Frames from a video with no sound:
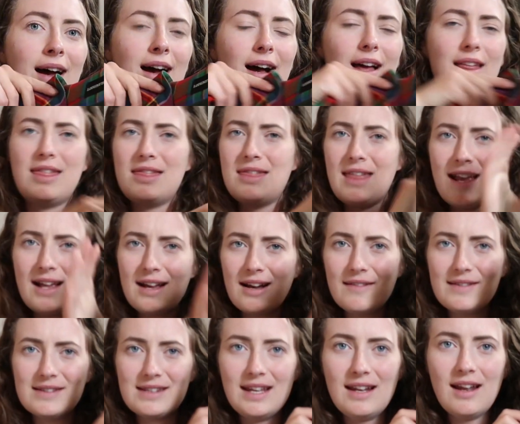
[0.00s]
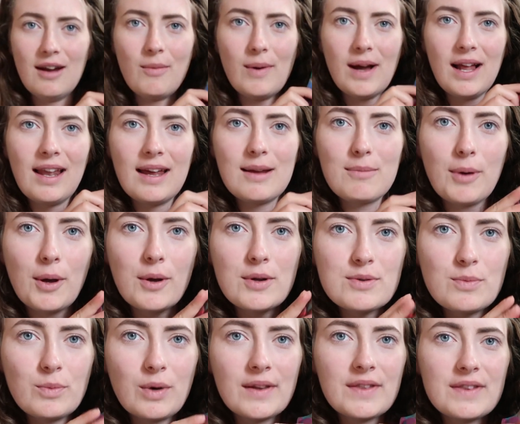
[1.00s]
I think I've seen her wear like
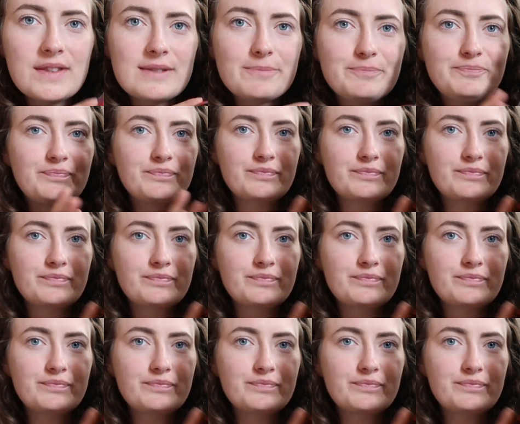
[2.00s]
Bowden ones,